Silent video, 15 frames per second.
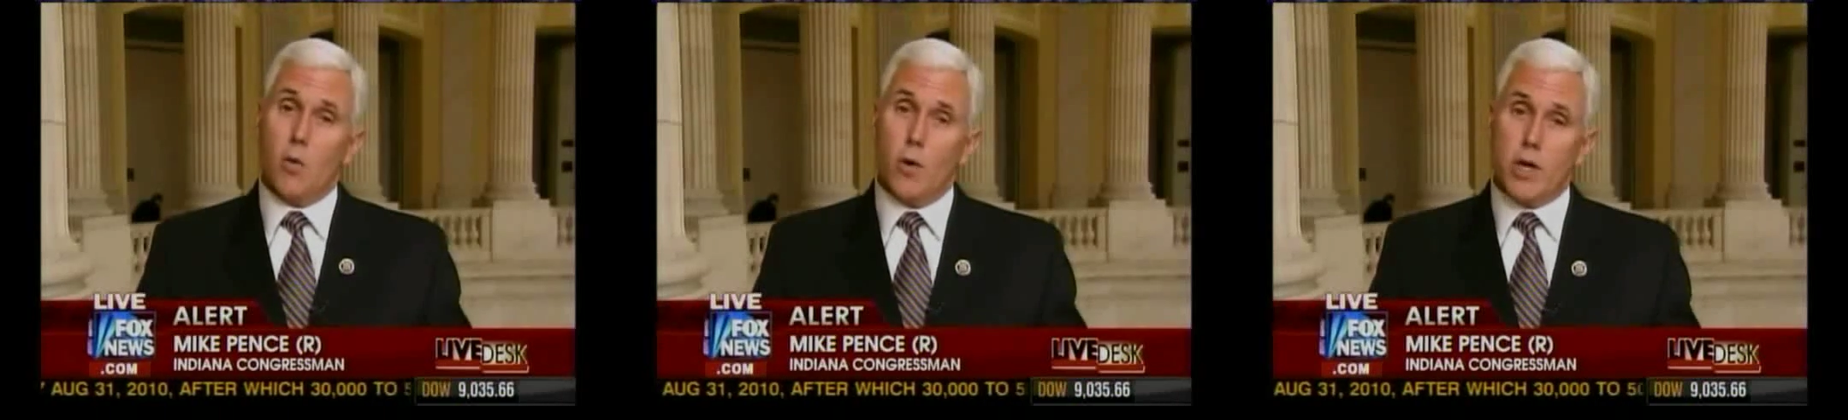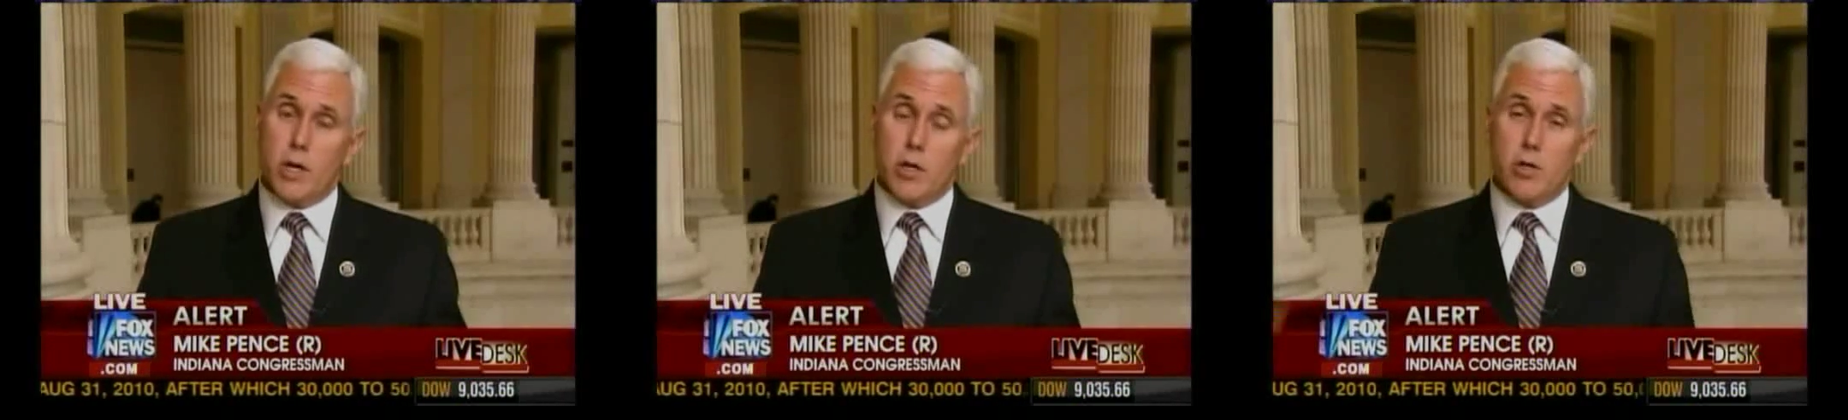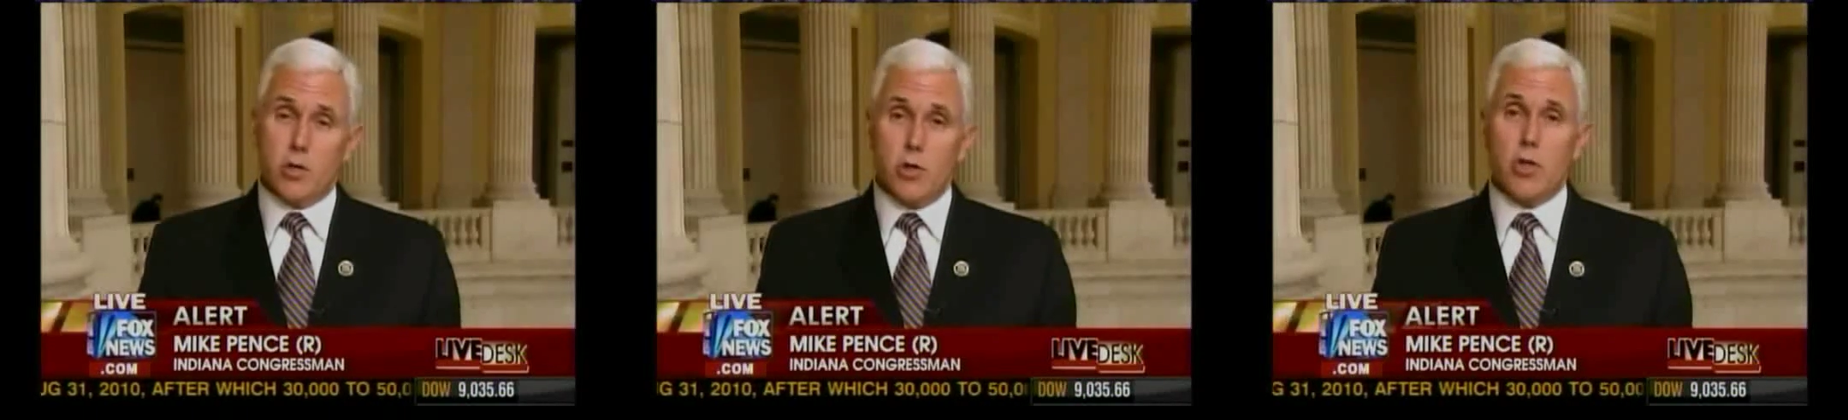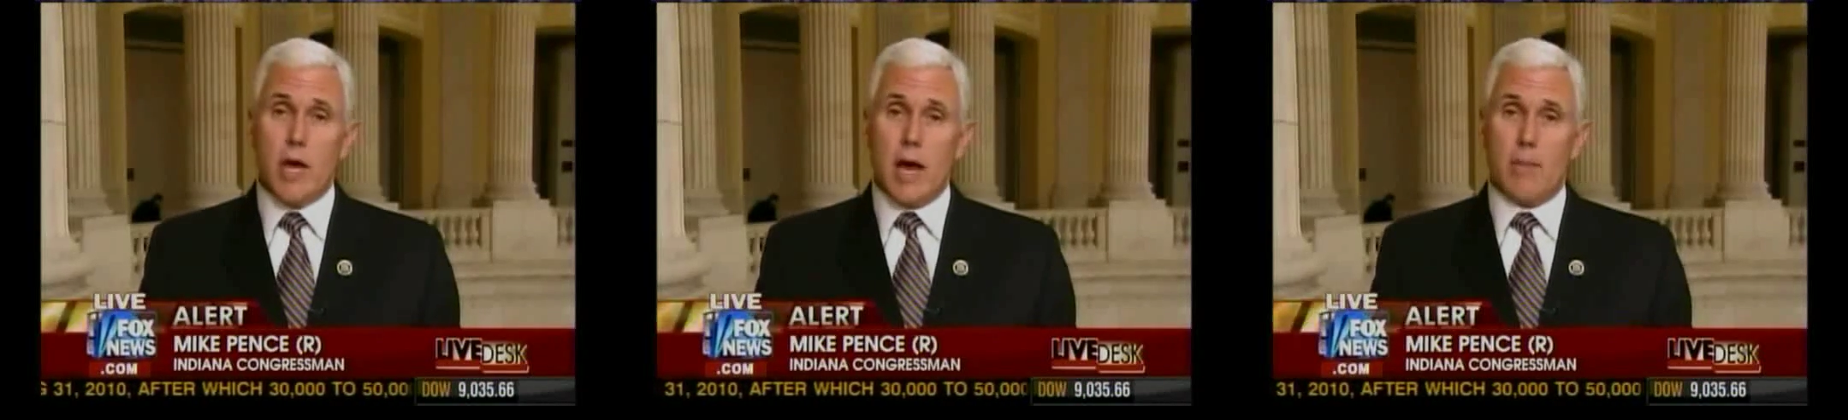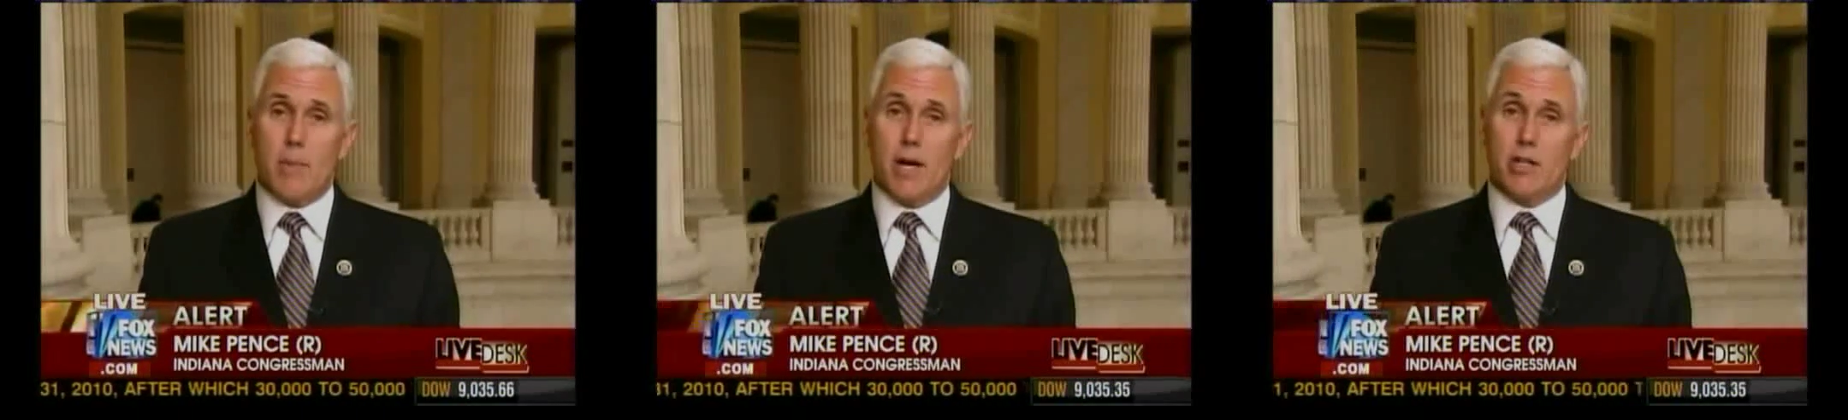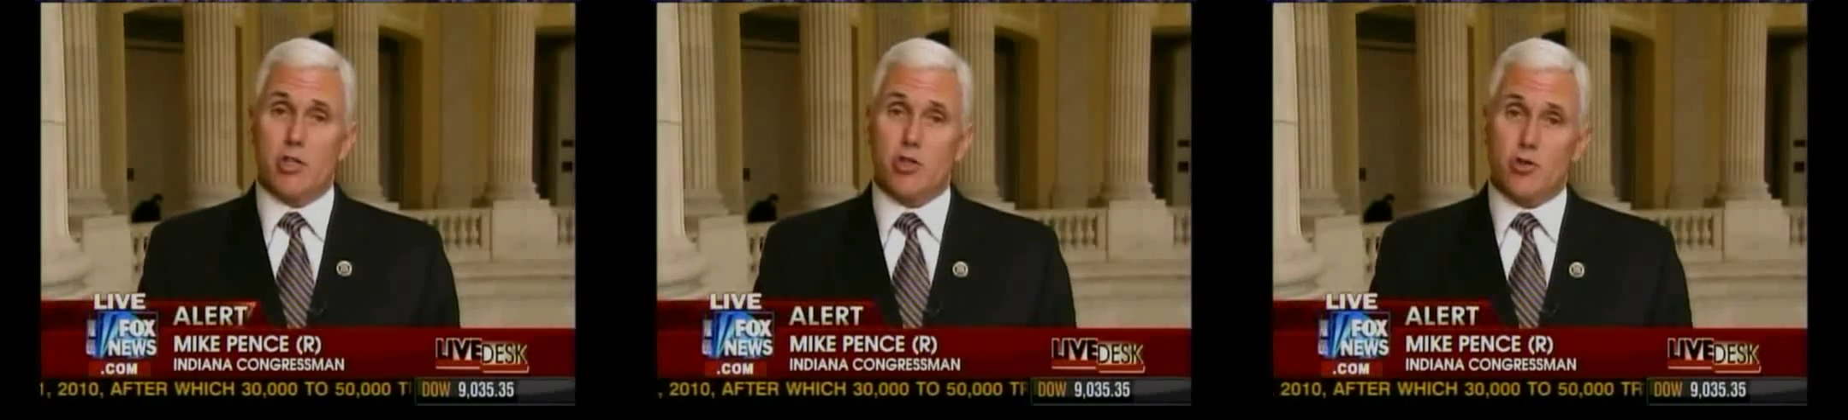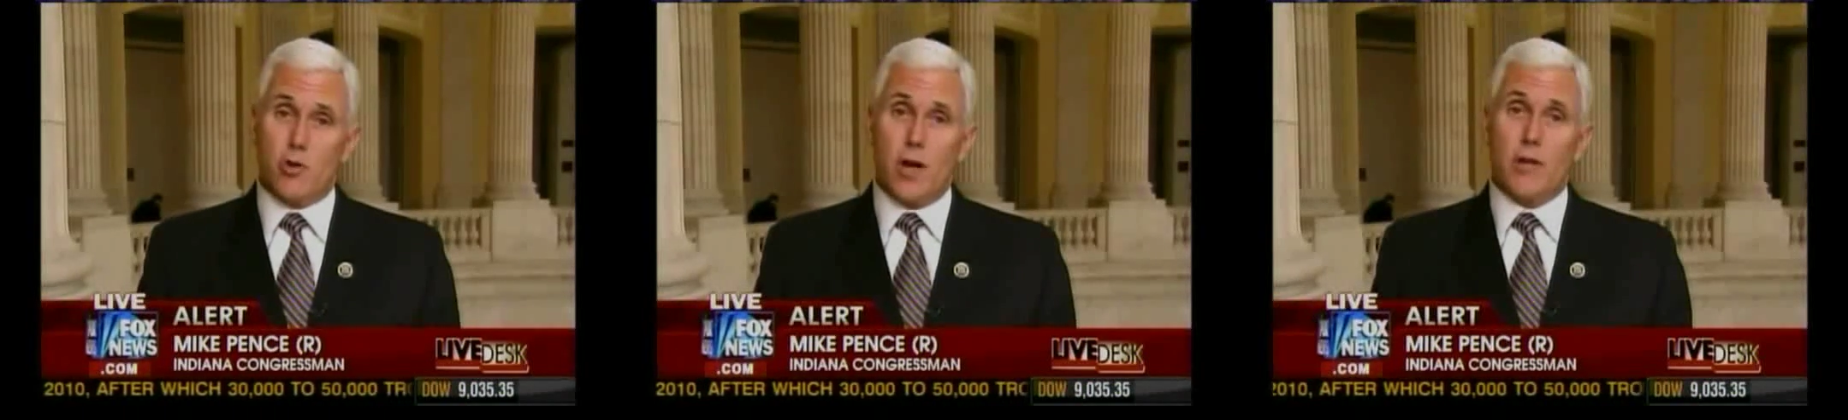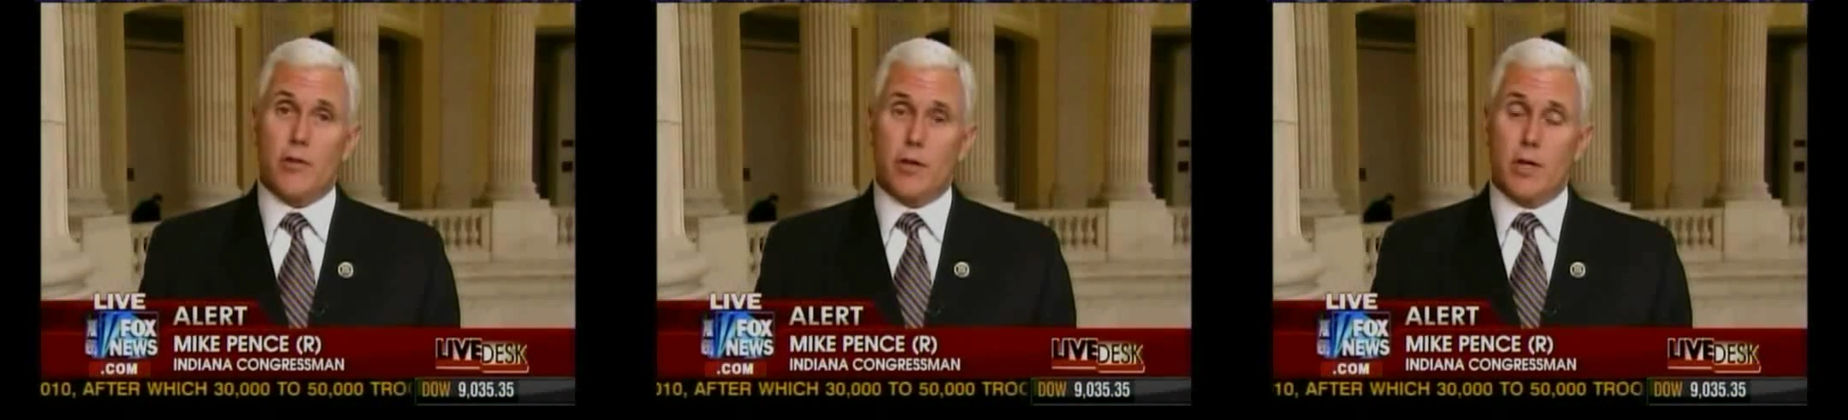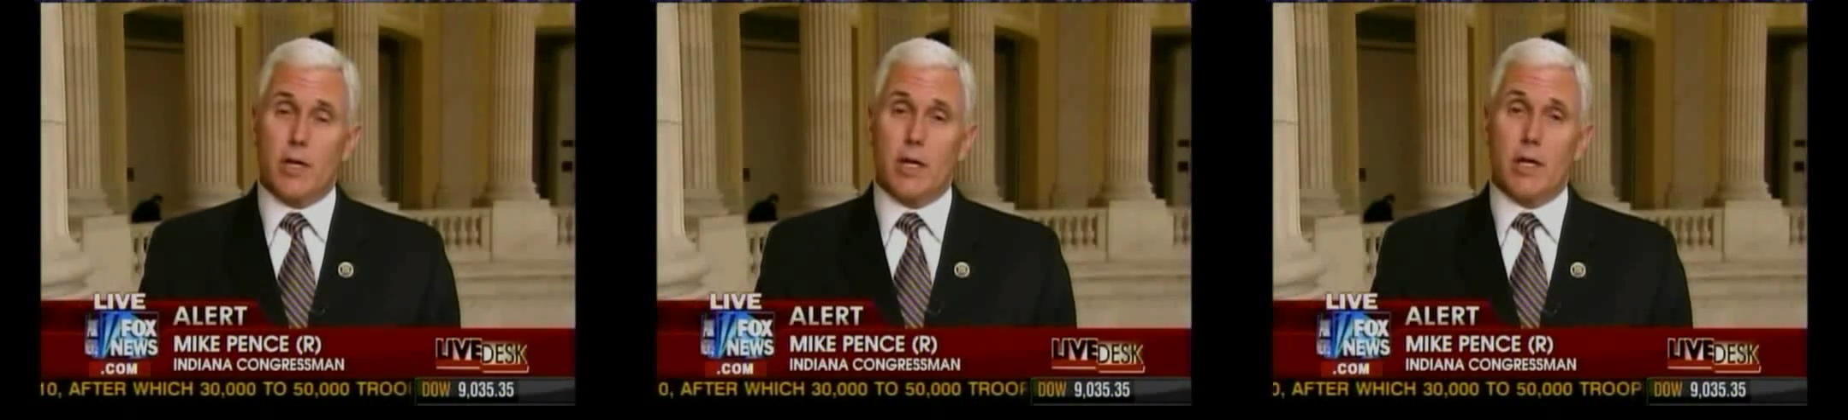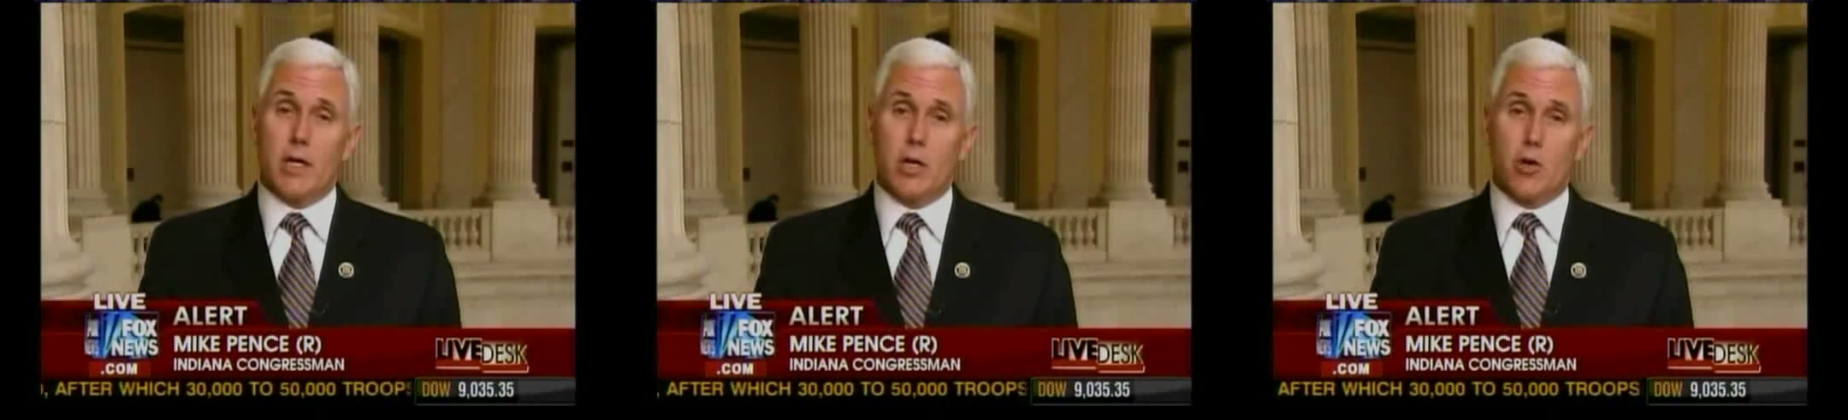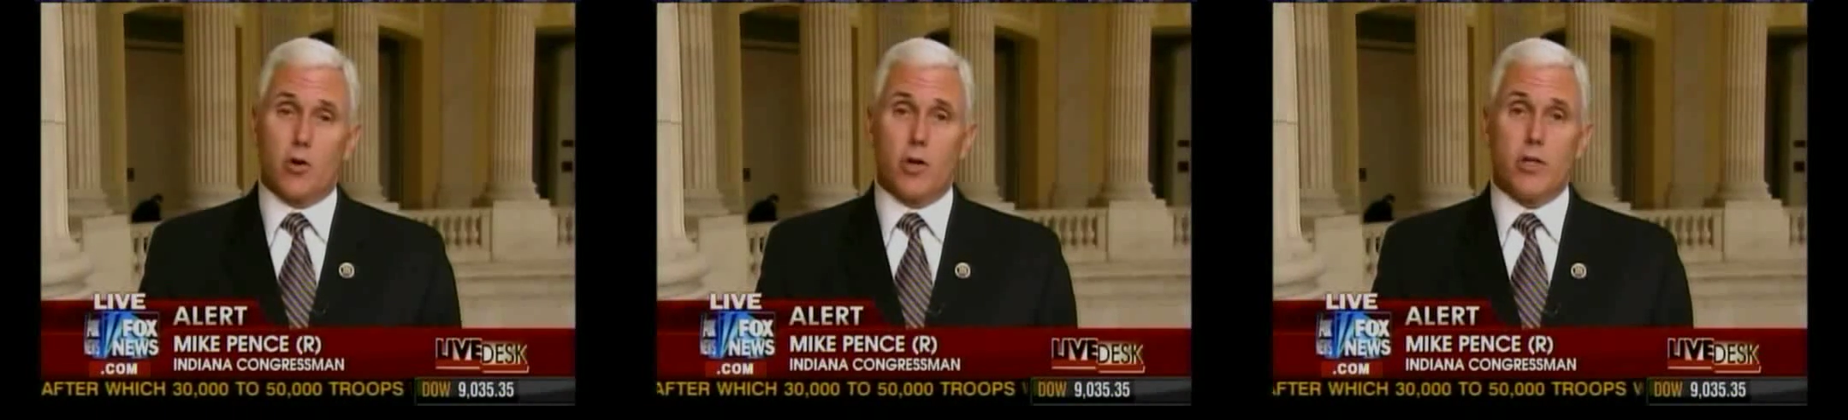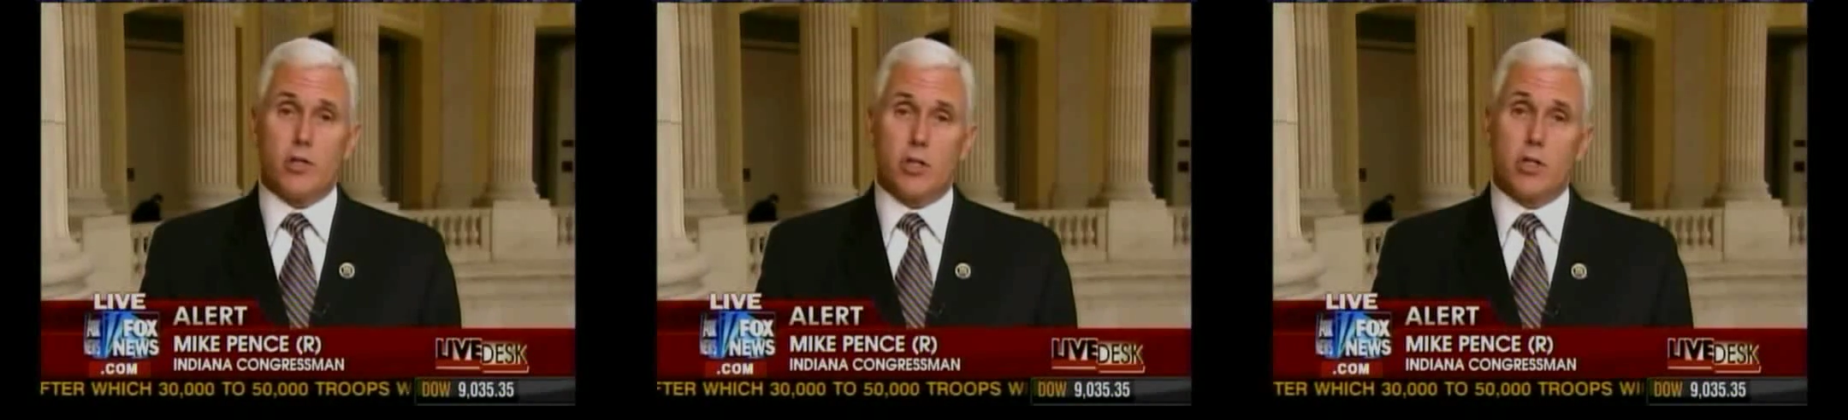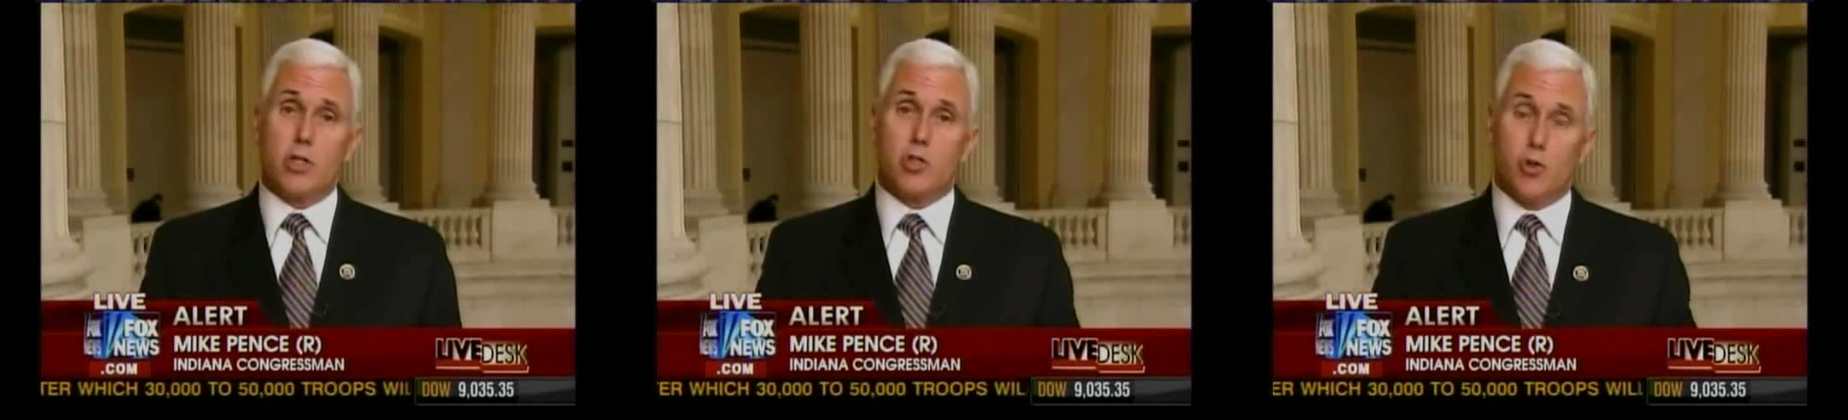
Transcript: We can do that by strengthening and increasing